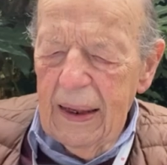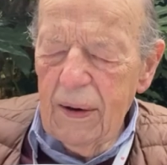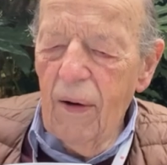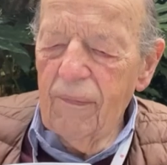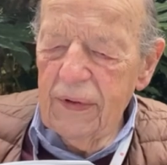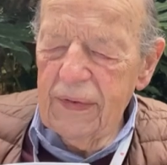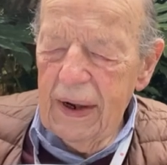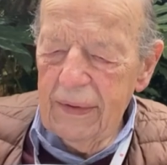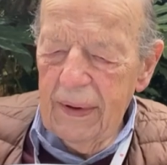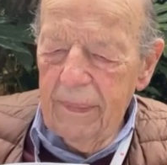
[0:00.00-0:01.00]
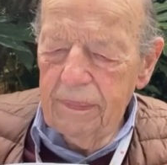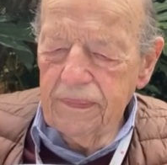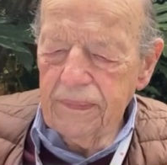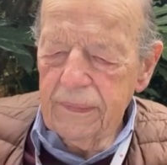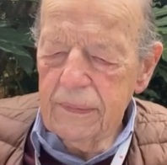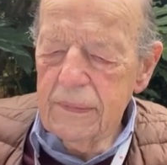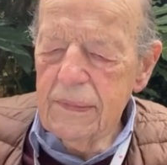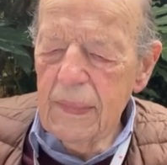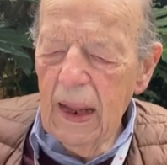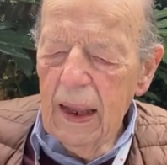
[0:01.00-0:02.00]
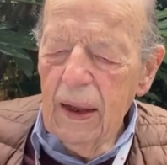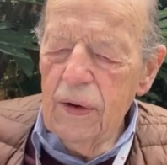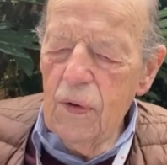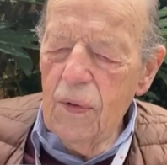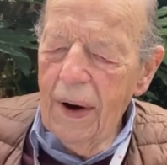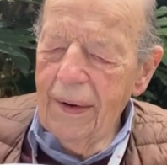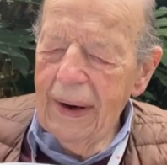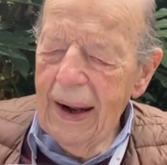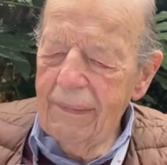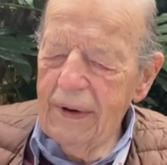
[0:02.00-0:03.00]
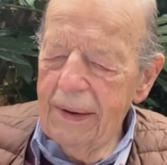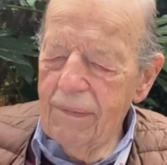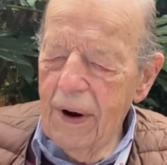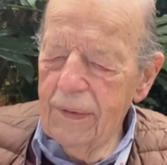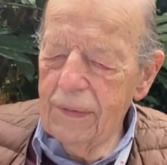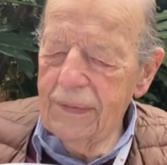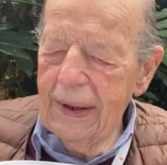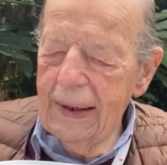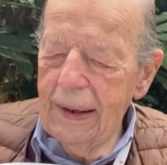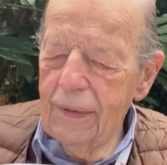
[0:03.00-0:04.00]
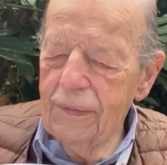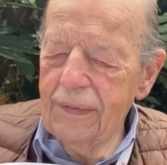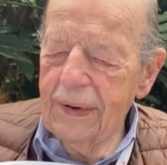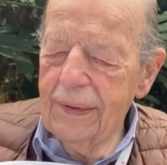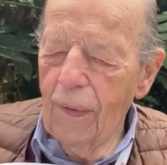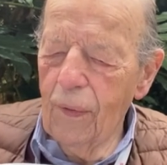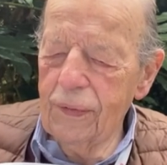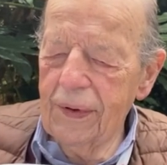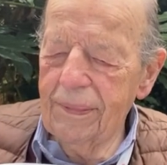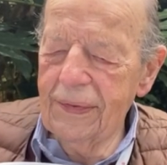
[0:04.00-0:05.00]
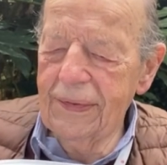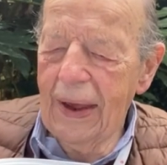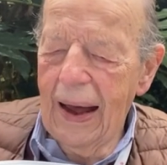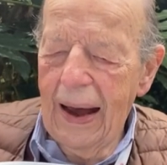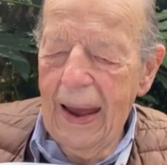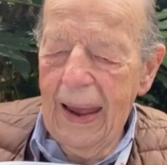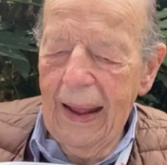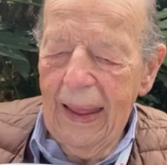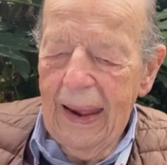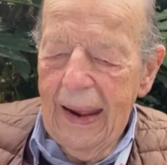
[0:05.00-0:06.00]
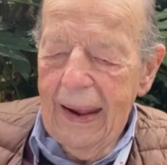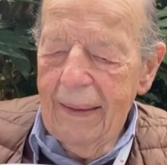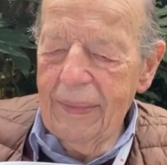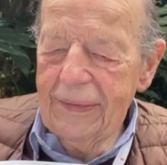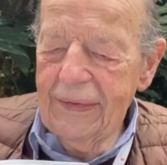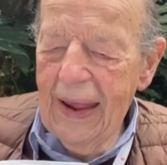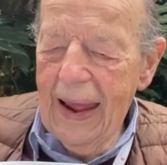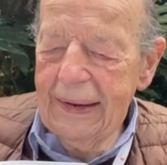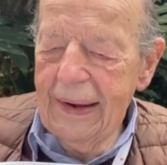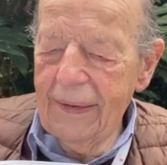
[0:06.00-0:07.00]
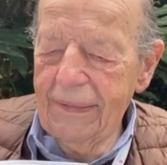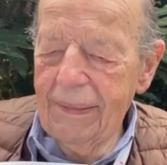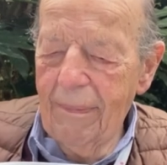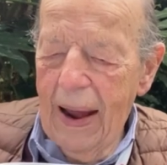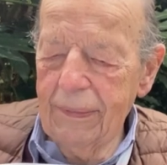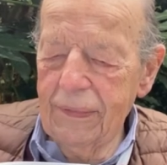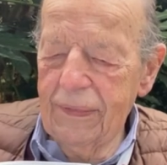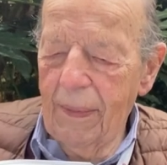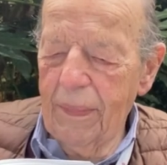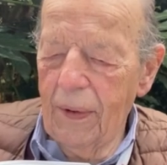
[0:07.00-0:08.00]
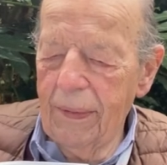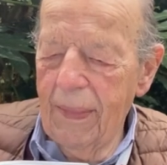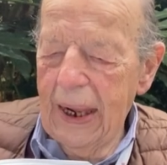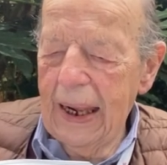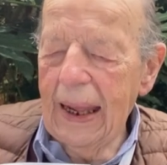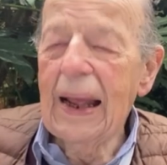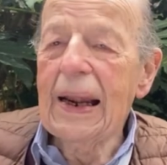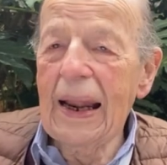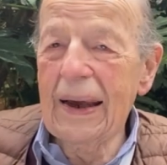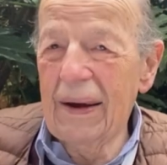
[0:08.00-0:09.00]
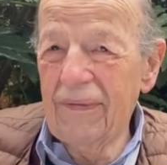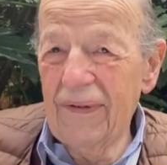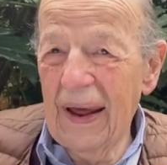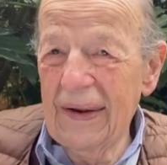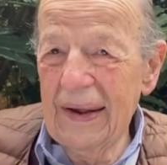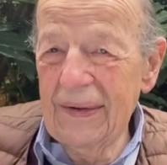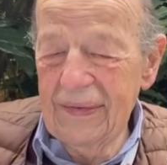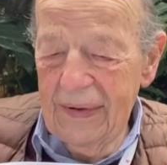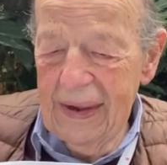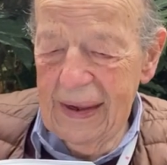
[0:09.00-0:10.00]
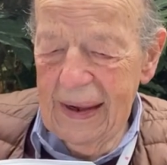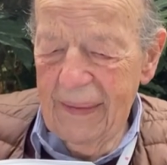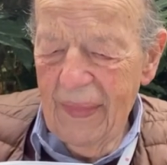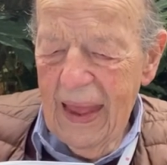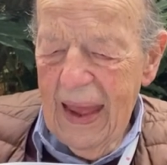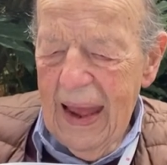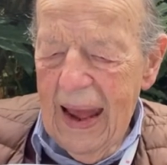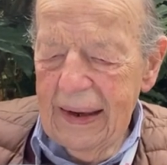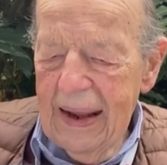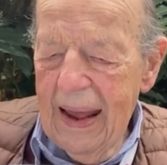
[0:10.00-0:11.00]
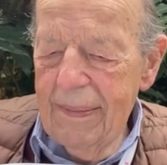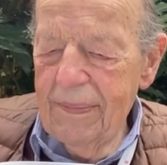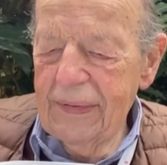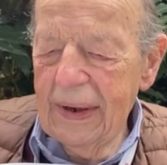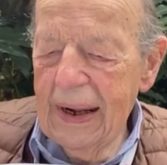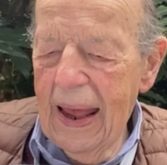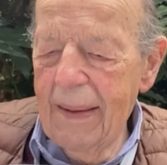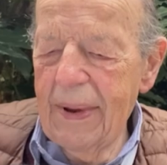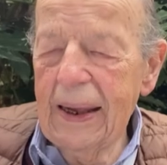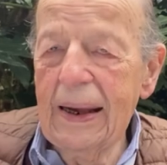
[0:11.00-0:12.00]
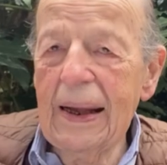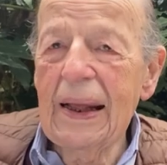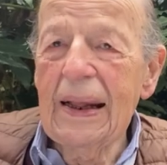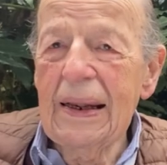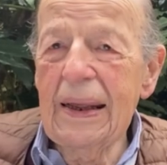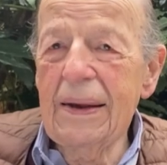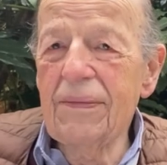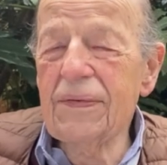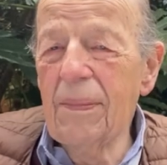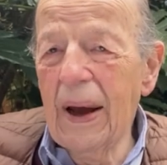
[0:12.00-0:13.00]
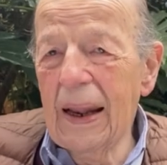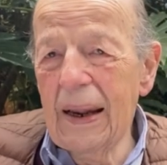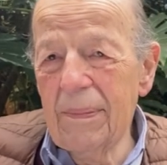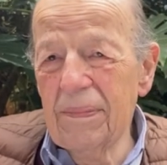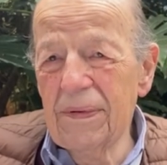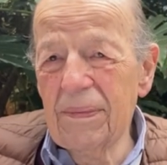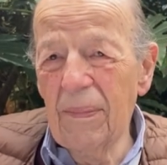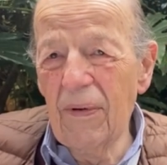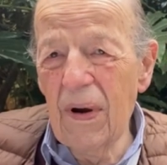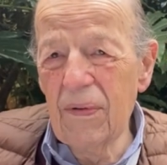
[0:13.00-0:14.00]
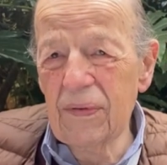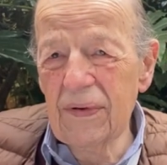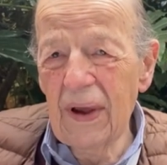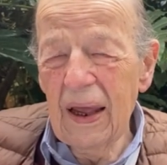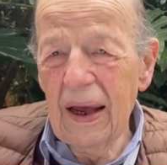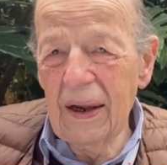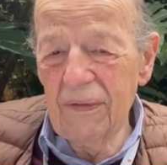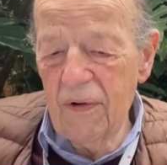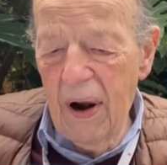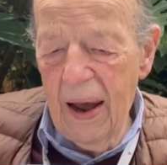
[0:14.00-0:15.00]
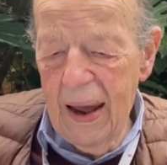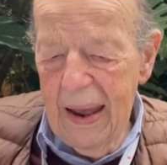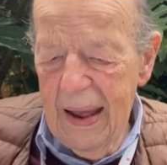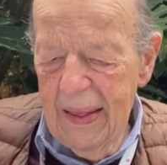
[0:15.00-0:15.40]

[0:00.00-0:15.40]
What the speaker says: Conversation. You are a lovely, rosy, lucid autumn sky, but sadness mounts upon me like a flooding sea, and ebbs and ebbing leaves my lips morose and dry,